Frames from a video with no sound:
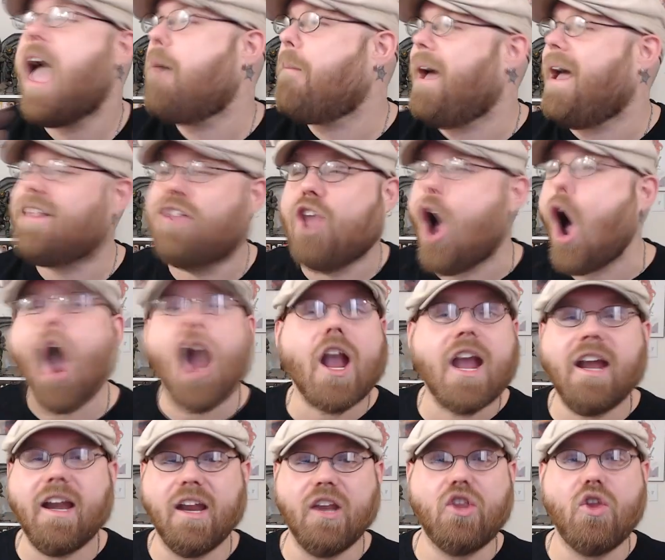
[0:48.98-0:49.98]
Am I
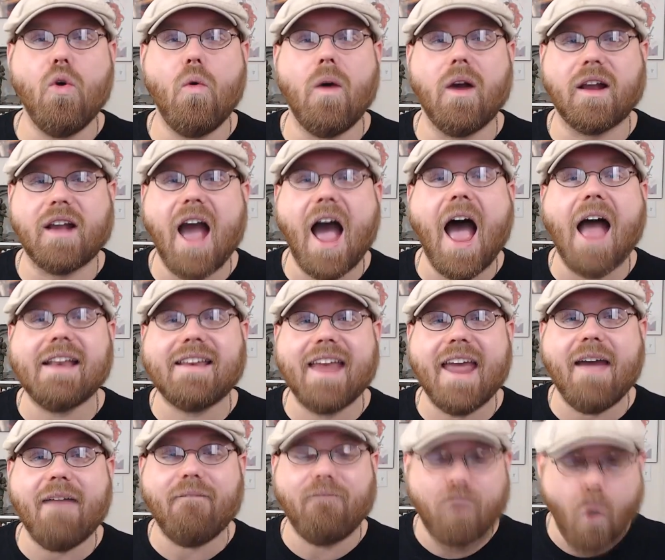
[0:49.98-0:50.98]
talking into a
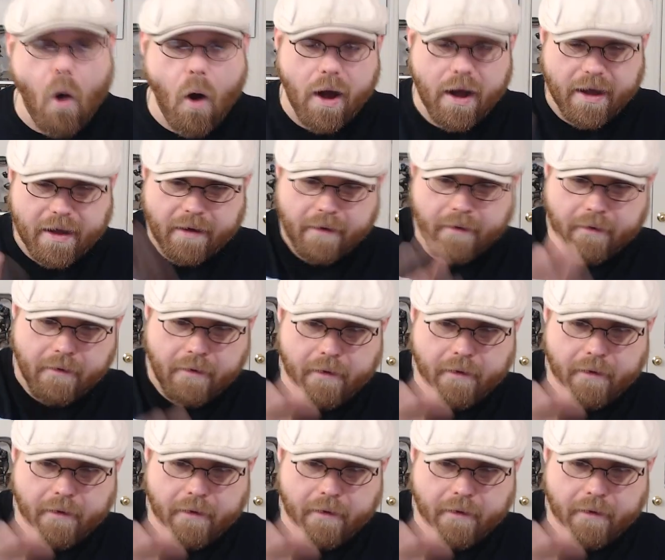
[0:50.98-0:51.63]
goddamn void?